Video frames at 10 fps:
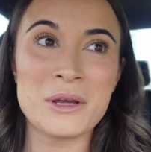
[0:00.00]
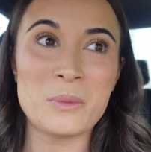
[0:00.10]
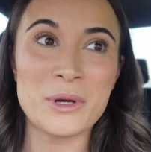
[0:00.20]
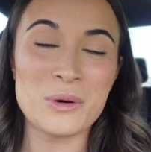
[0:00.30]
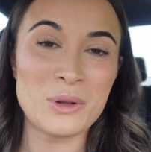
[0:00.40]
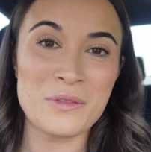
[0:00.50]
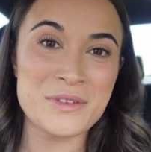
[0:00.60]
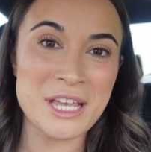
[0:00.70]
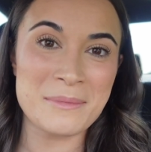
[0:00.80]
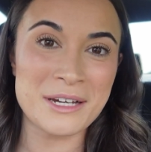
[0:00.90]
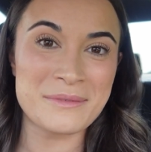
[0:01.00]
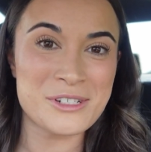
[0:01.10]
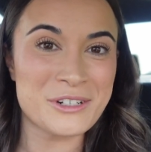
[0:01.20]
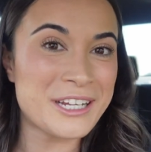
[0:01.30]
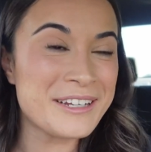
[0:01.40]
we're all on the same kind of
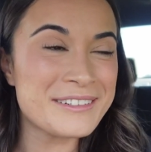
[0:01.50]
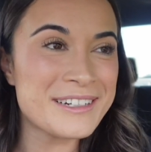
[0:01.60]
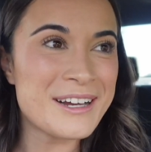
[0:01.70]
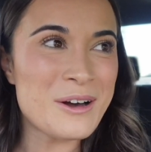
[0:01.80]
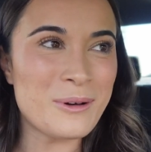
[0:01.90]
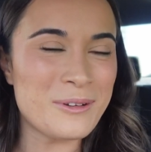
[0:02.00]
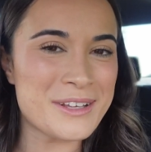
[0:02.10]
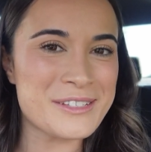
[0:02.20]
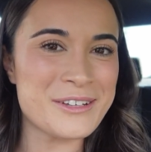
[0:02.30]
journey, all of us